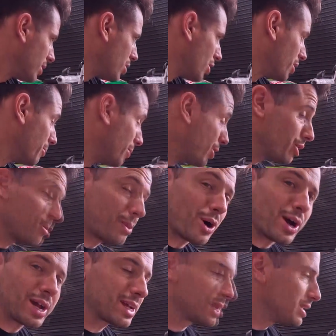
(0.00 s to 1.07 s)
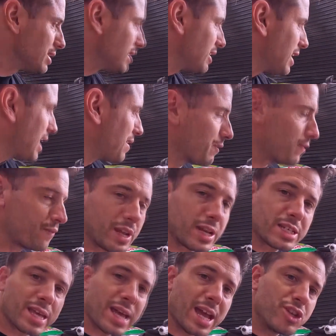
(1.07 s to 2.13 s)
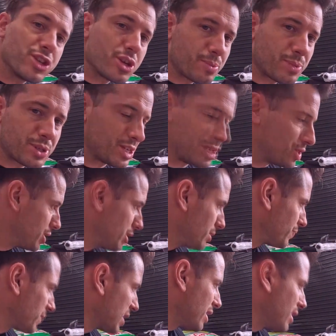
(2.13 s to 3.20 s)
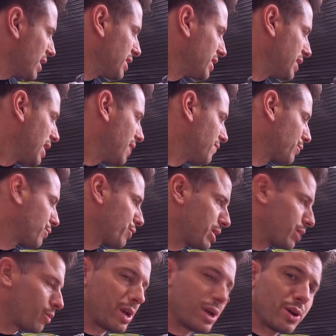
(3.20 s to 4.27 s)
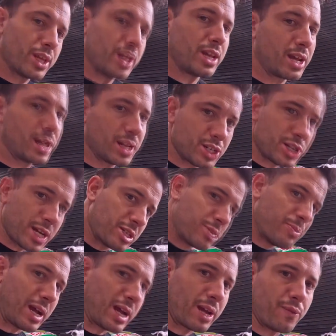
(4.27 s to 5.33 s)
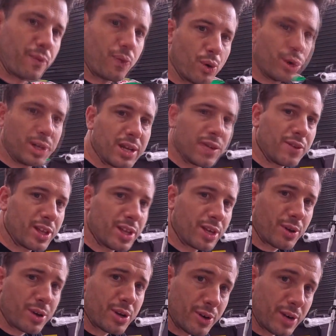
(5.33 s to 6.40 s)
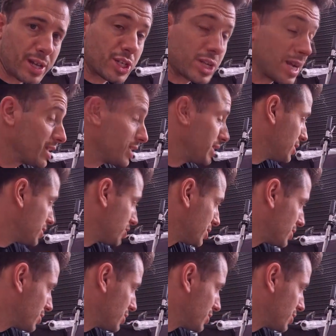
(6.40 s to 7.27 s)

On a motorbike, you have a fixed engine position and you have a rear wheel that you can adjust back and forward to give you the correct chain tension.